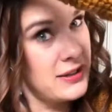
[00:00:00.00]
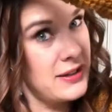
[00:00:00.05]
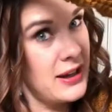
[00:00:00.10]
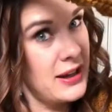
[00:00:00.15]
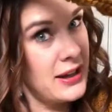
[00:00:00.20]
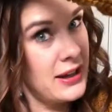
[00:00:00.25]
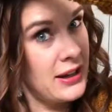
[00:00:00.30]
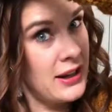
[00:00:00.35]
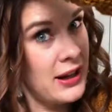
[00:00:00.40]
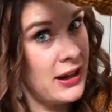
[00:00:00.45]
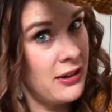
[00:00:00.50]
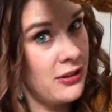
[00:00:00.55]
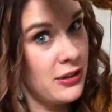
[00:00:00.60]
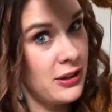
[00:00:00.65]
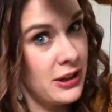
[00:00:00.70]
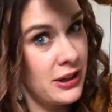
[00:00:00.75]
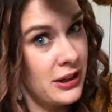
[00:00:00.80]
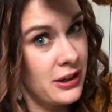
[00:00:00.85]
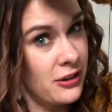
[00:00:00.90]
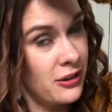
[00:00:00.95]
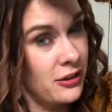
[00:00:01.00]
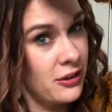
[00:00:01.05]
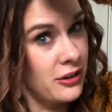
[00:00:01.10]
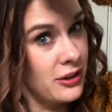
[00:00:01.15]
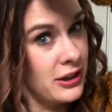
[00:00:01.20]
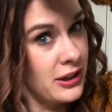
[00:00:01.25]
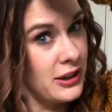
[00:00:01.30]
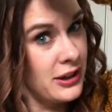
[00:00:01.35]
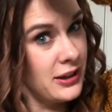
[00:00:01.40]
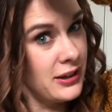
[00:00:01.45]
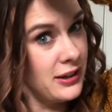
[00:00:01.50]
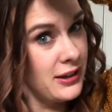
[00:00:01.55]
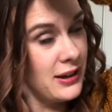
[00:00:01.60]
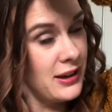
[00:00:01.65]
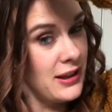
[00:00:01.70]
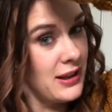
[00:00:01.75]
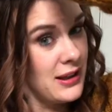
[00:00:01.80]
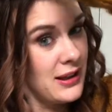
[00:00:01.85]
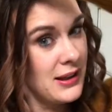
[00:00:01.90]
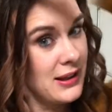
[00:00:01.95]
take it out and curl it
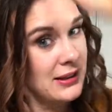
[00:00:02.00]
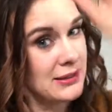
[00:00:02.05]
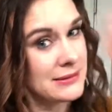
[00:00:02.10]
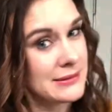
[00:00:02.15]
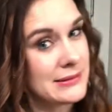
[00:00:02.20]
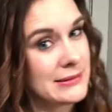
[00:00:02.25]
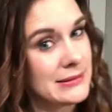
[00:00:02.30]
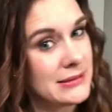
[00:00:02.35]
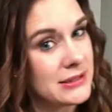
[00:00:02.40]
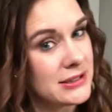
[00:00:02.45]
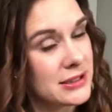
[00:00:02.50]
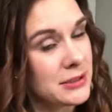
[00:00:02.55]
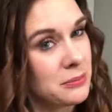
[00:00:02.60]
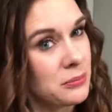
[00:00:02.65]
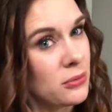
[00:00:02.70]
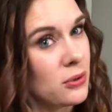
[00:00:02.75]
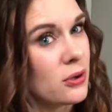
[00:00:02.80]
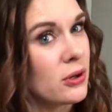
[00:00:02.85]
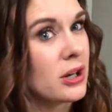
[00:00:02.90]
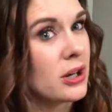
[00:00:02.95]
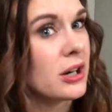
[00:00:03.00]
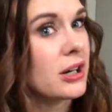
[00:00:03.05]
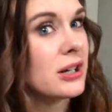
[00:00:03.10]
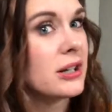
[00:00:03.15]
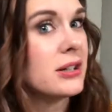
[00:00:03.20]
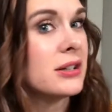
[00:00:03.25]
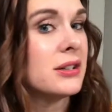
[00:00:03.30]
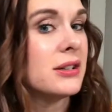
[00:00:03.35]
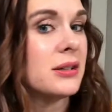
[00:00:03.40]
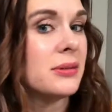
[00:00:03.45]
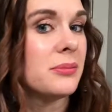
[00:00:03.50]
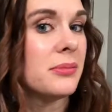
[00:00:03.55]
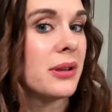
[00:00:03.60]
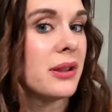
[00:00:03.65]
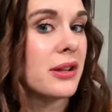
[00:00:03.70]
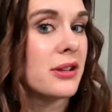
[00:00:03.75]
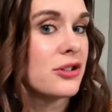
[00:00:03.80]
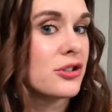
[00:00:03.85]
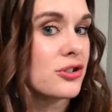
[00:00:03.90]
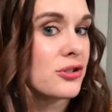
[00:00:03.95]
some more, but
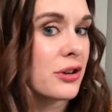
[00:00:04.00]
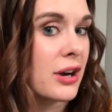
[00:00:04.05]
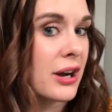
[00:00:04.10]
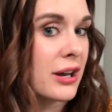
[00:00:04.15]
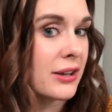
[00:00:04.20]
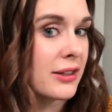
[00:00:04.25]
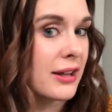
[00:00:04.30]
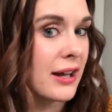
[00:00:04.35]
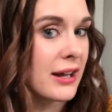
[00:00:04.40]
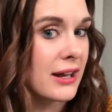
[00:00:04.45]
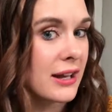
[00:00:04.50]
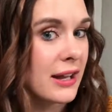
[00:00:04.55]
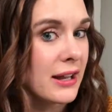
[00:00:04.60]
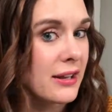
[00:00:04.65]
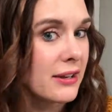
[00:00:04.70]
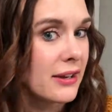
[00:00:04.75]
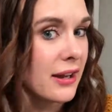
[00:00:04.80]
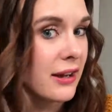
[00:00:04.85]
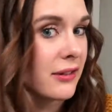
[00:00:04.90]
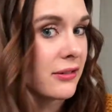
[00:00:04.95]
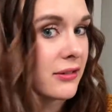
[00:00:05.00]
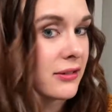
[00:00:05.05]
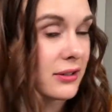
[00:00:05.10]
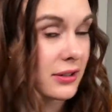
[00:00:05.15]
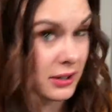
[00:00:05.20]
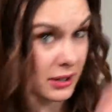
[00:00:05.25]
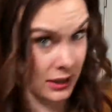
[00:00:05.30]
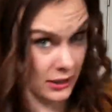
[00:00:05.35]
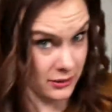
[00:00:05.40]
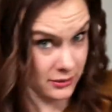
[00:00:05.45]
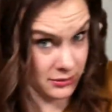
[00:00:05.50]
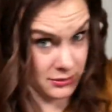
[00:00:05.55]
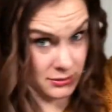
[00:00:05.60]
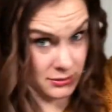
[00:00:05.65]
then drag that end out, okay?